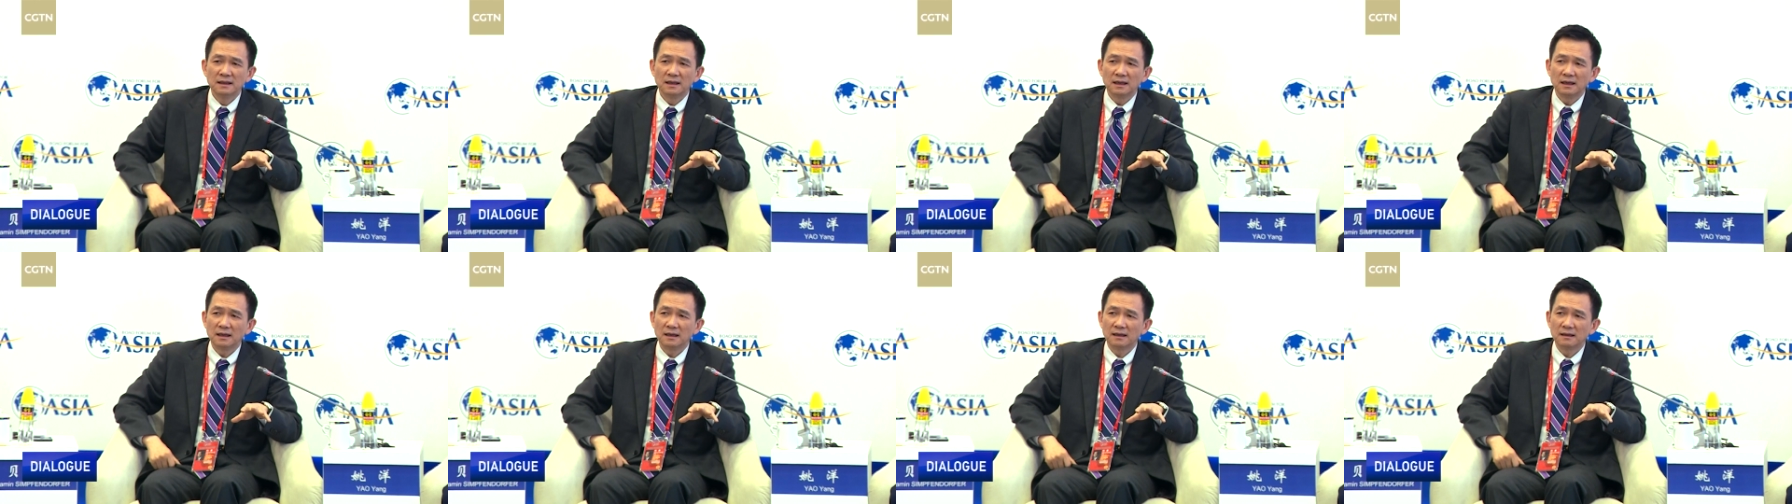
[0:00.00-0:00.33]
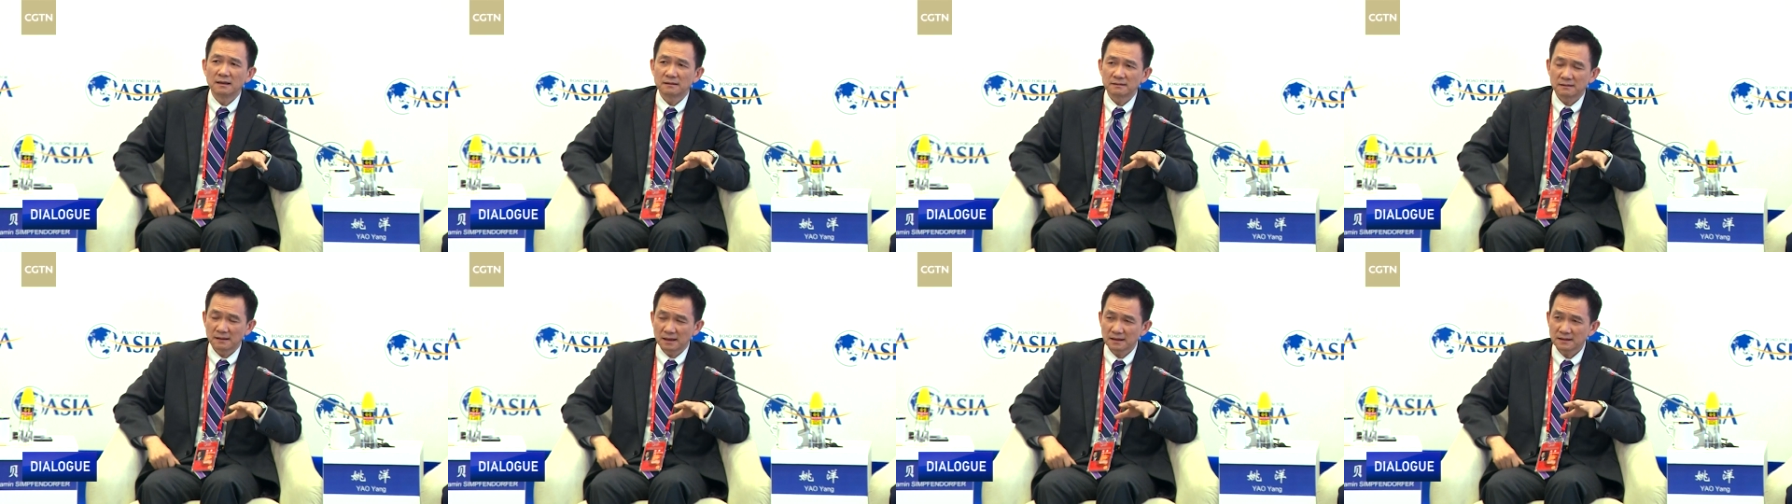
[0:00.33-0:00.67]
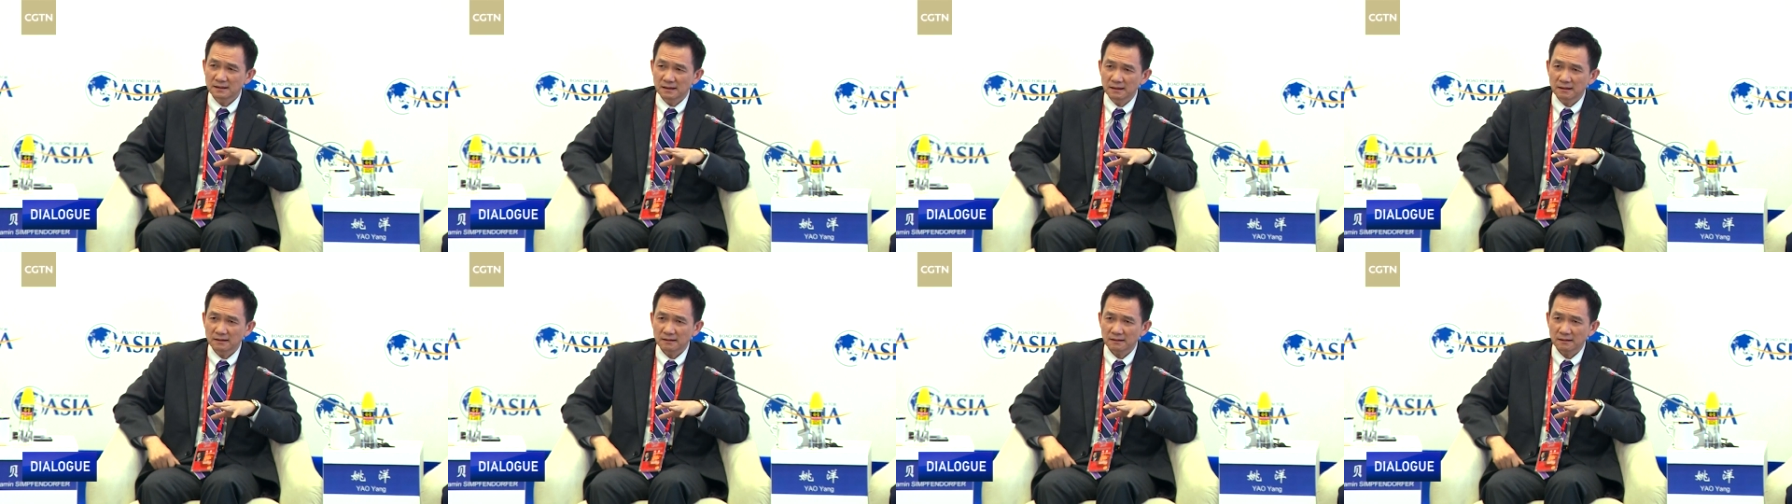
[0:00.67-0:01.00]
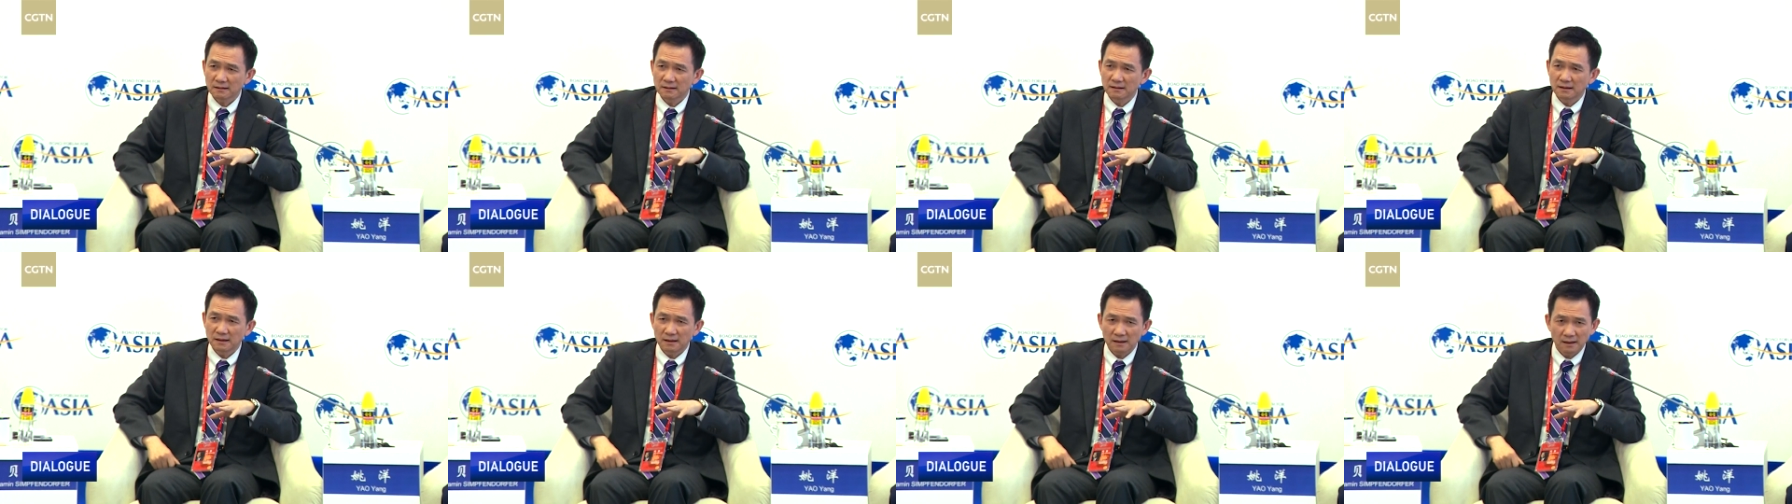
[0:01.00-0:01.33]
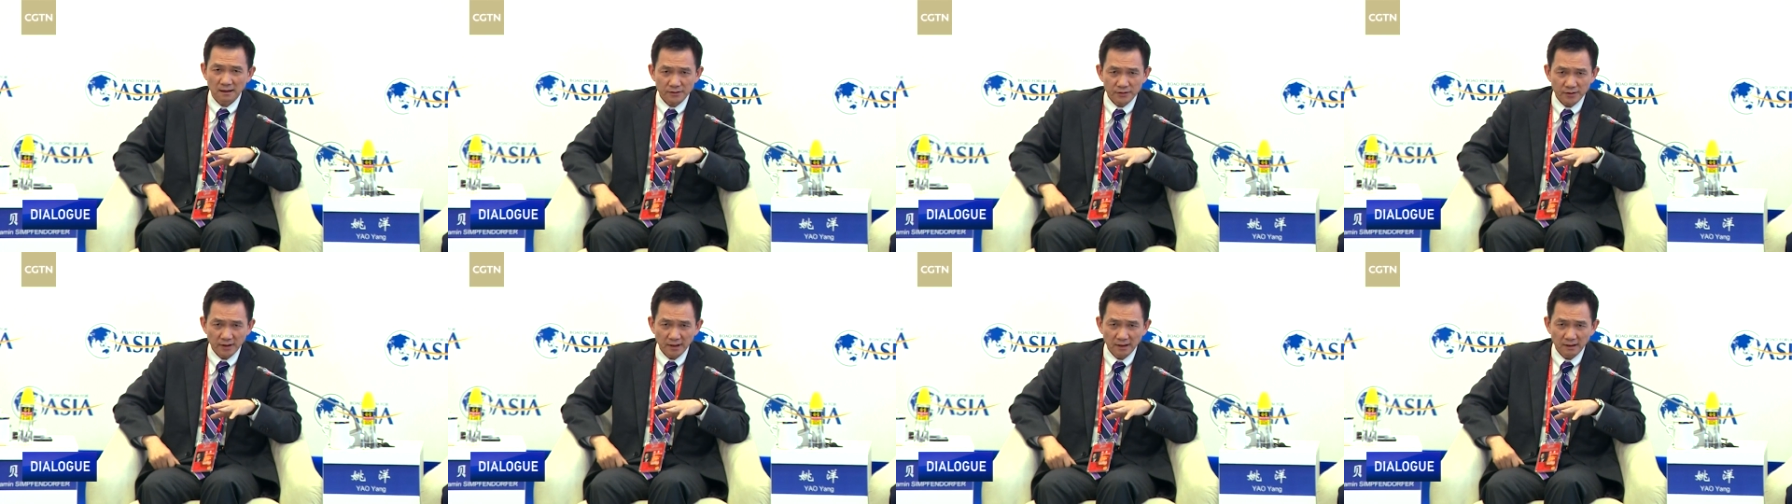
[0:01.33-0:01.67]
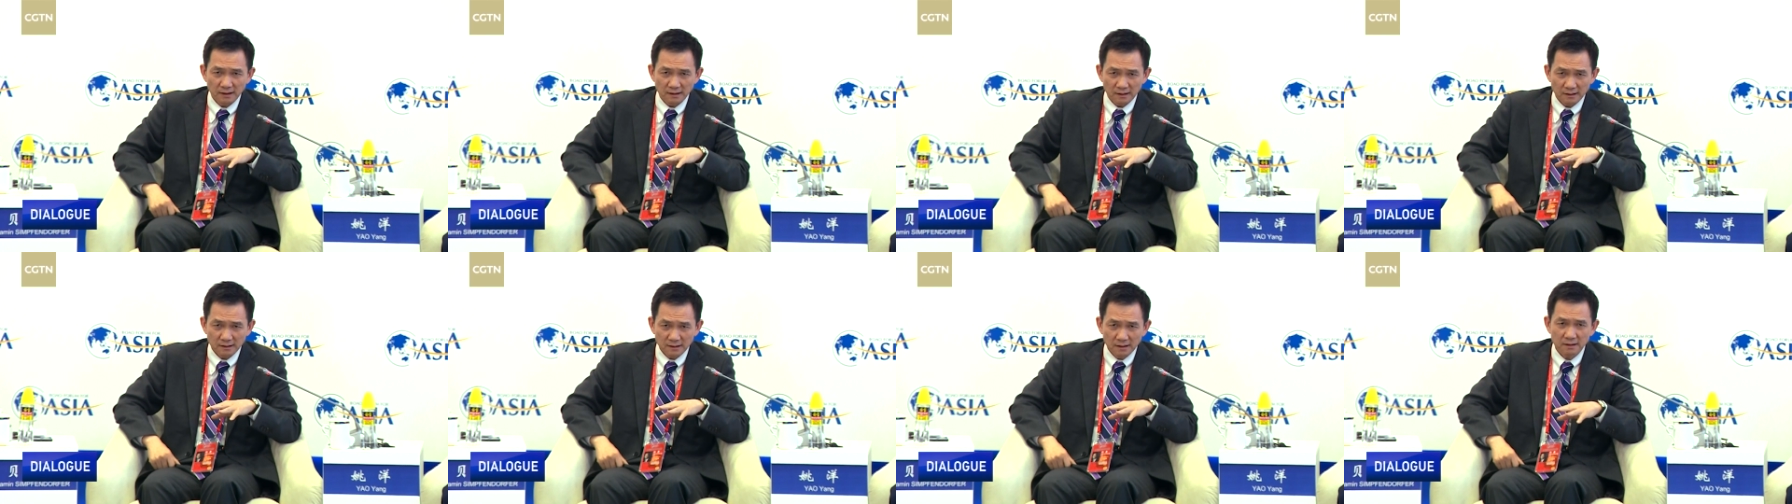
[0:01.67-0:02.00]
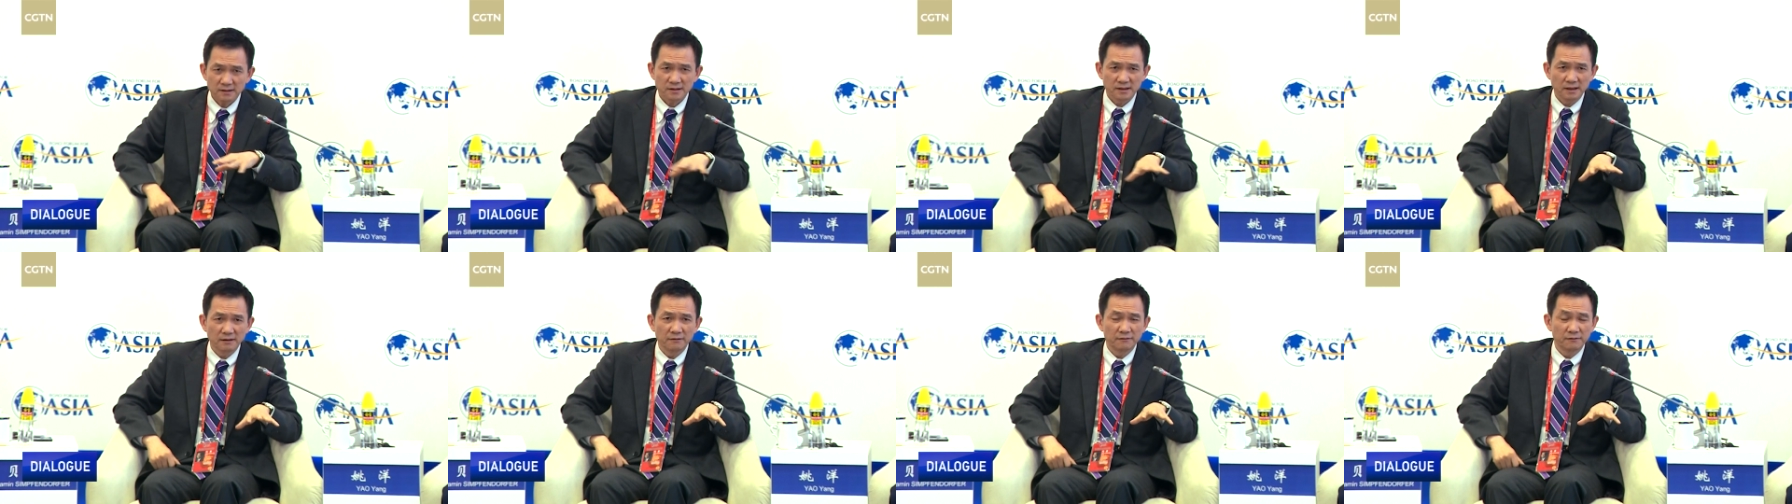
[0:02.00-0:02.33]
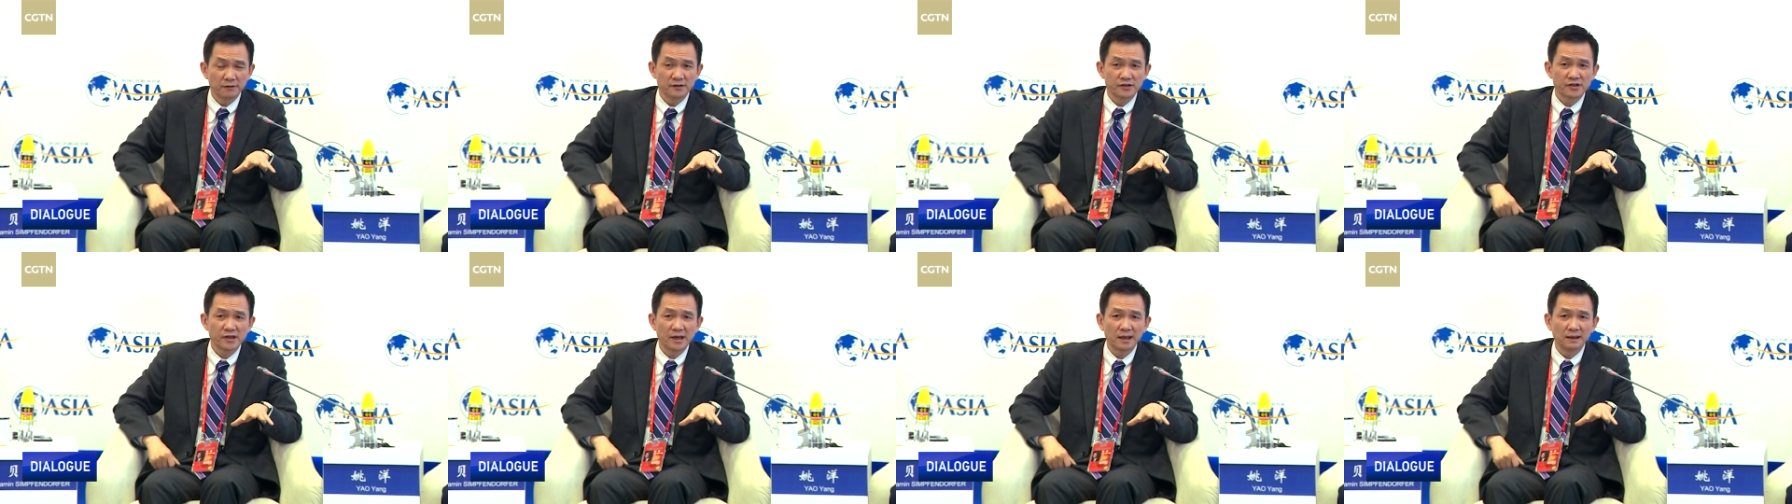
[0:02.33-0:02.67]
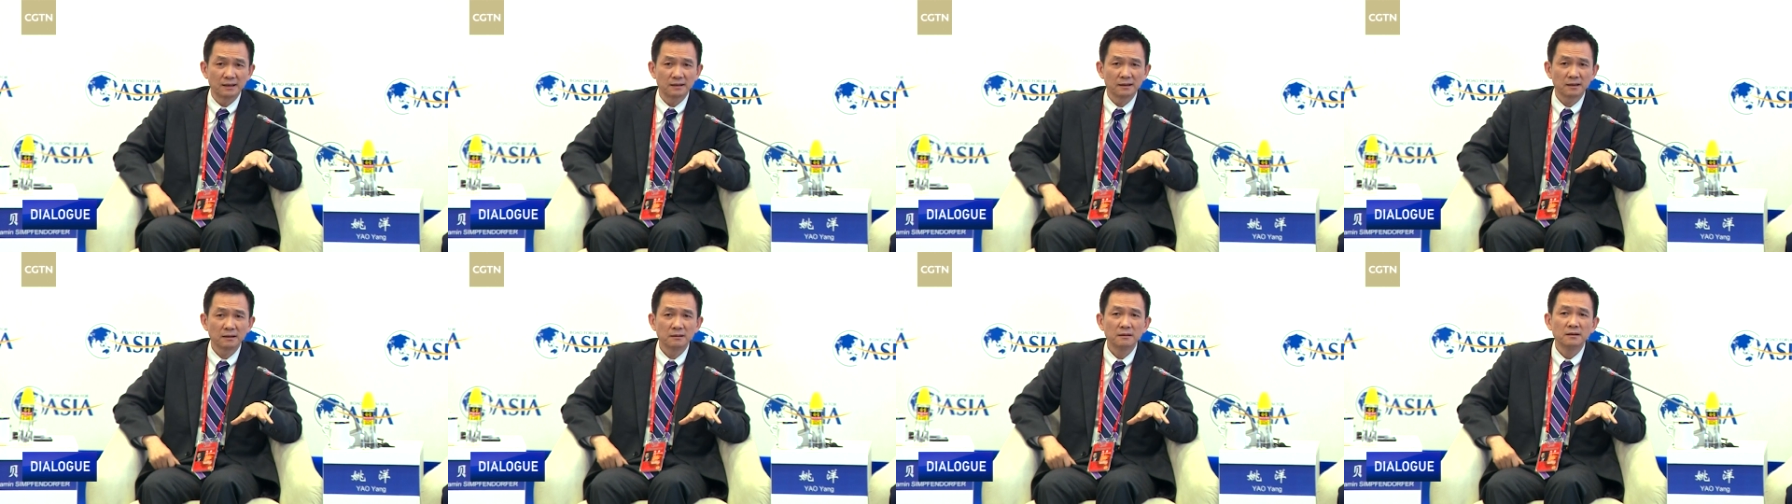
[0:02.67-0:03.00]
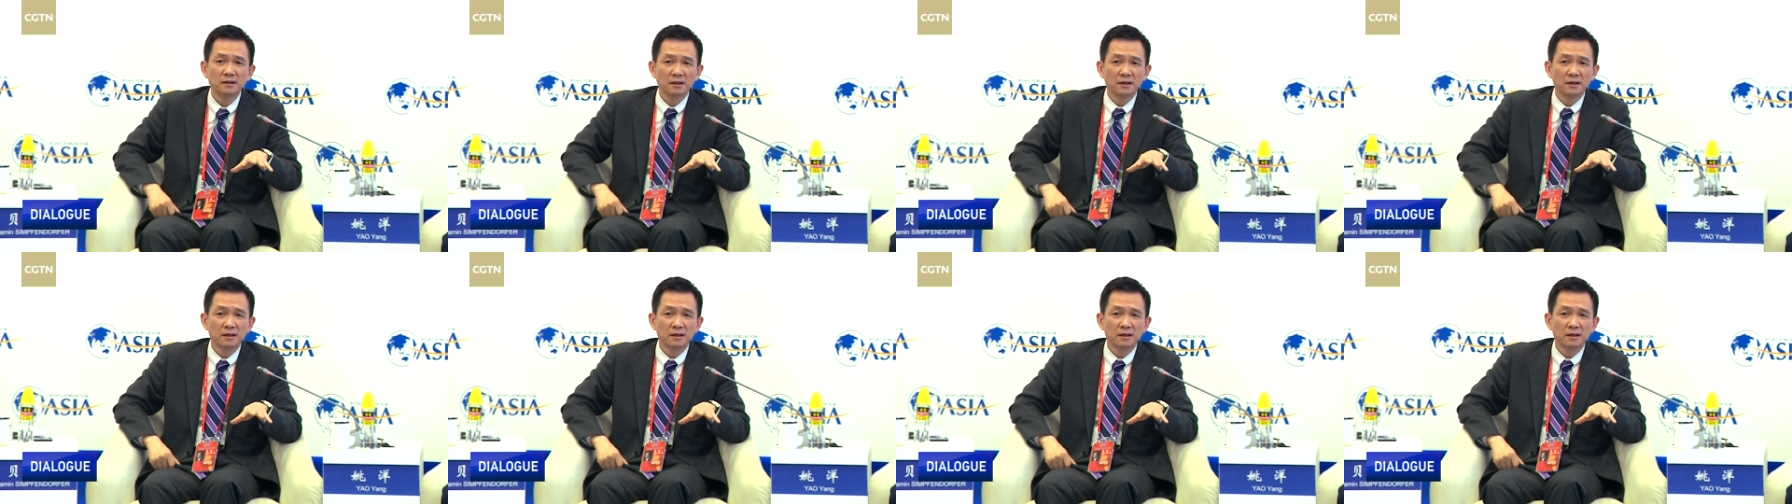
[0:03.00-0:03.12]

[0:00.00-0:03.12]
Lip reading: That's actually a good thing for China.